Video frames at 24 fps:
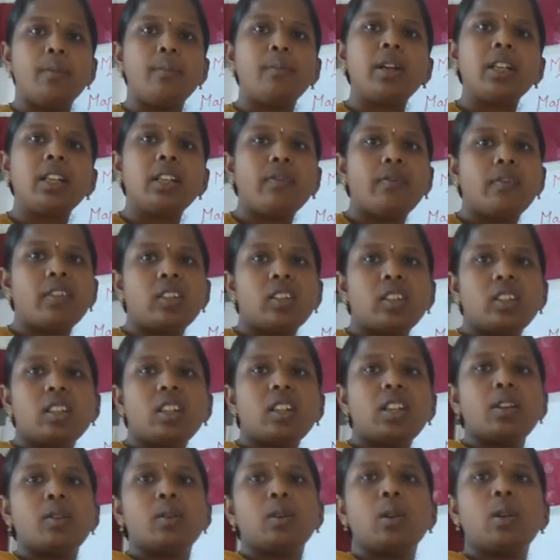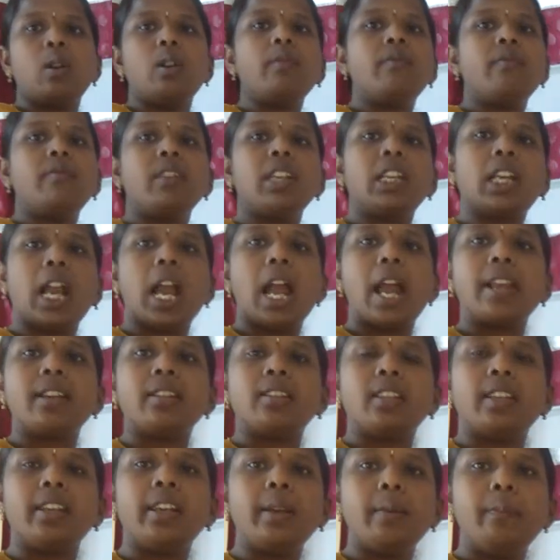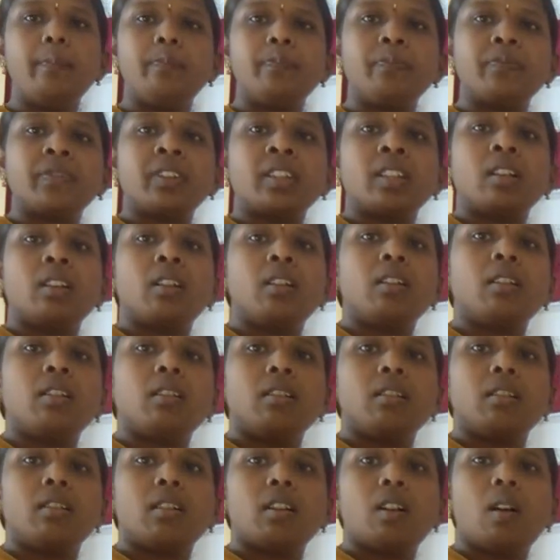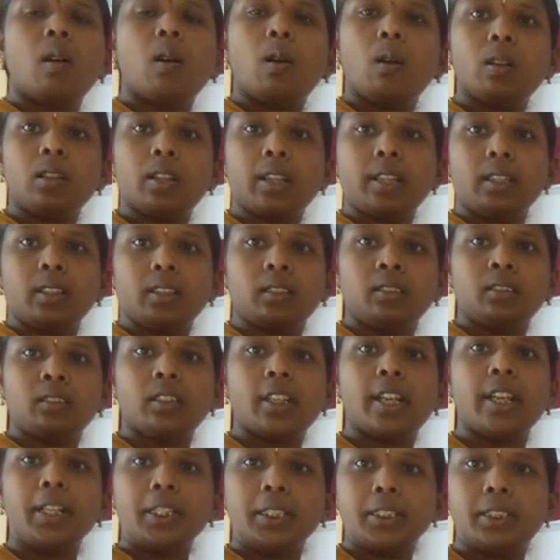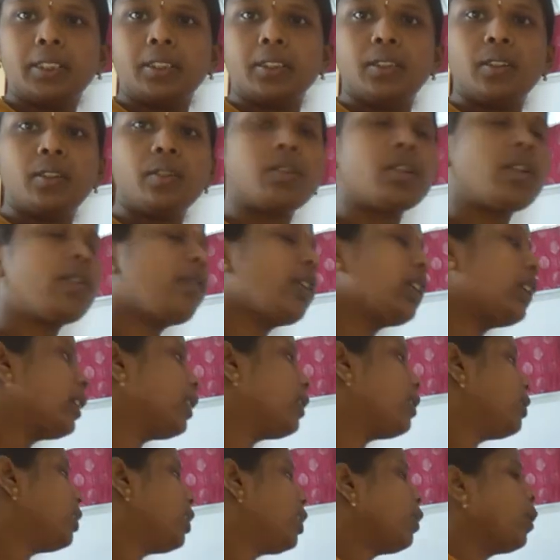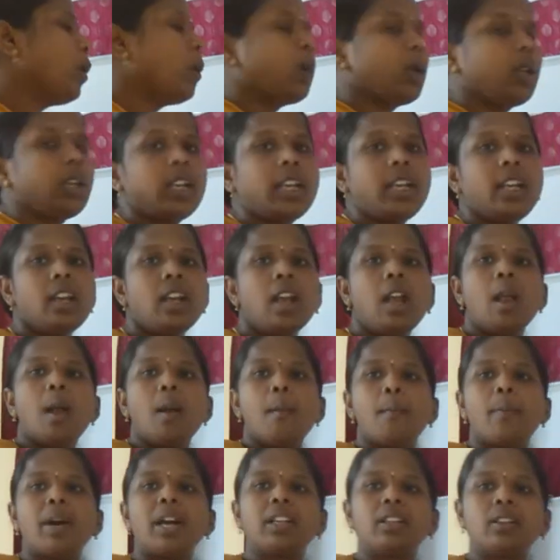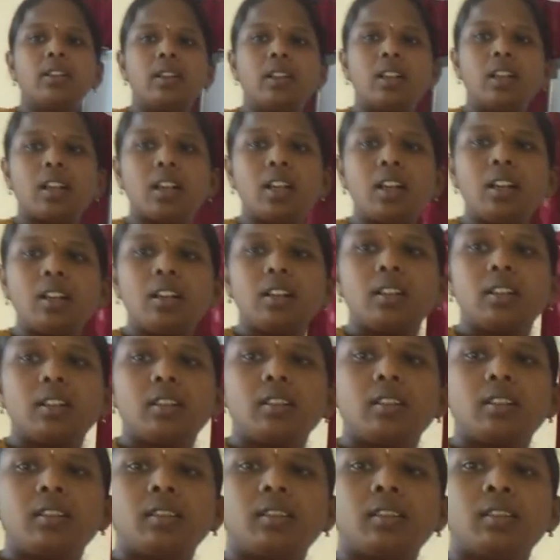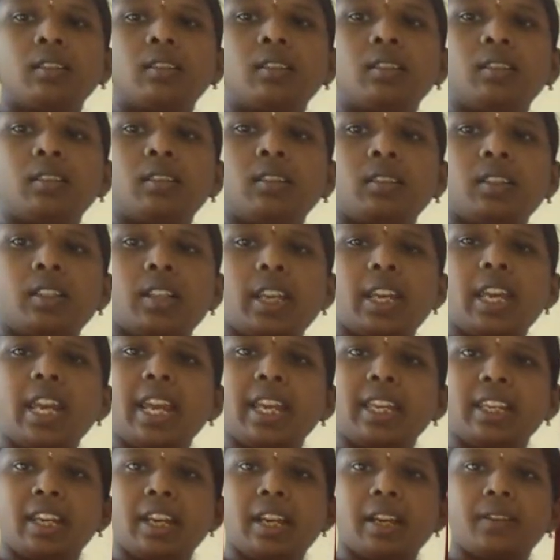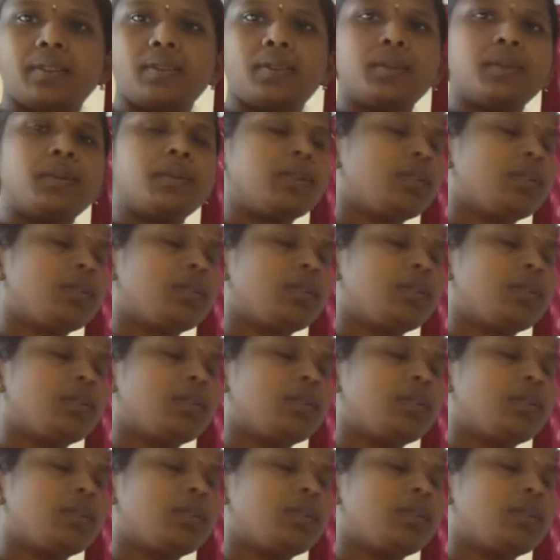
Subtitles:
But if it is in a globe, we can't see all the earth. So we can see only particular areas.